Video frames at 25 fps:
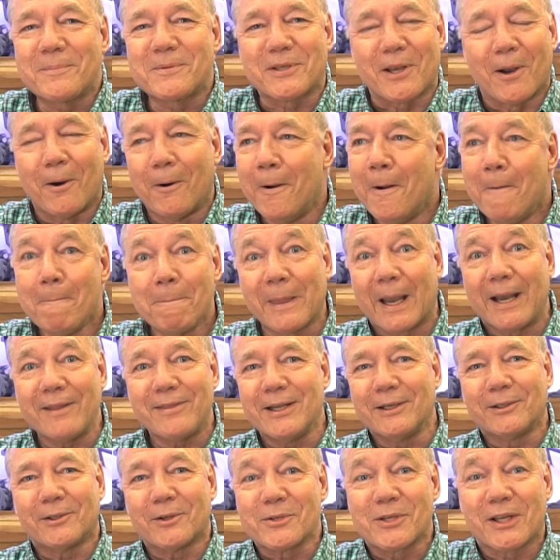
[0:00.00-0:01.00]
So I
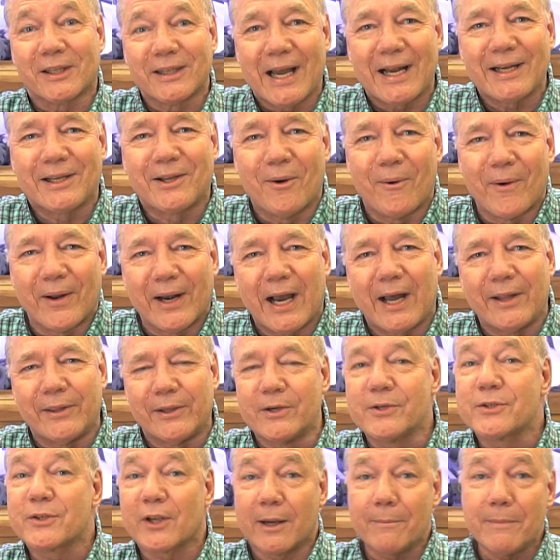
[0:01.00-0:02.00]
think there's a lot going on there.
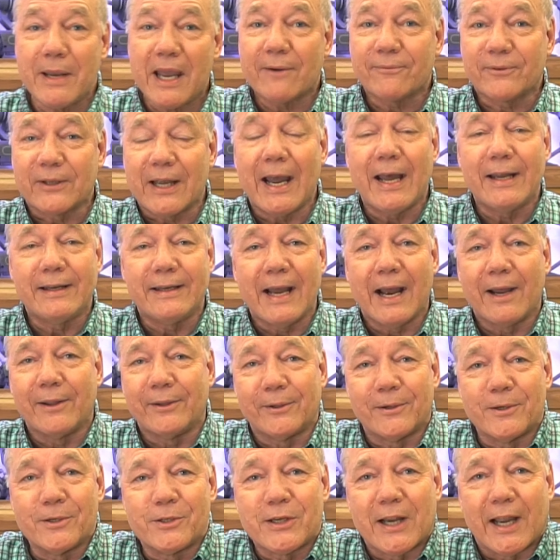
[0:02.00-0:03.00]
So I may have to head down
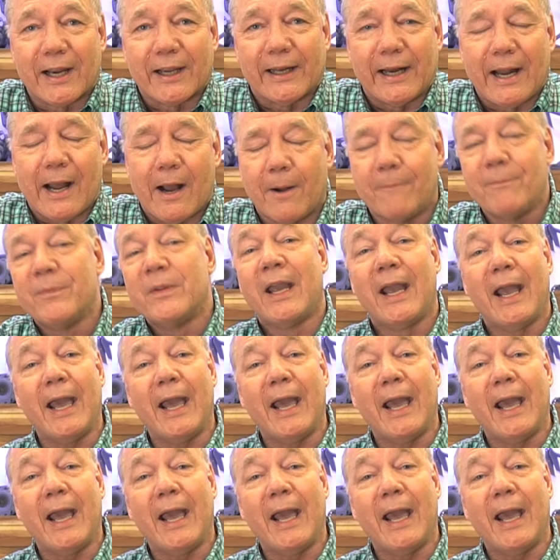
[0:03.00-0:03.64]
there and check it out.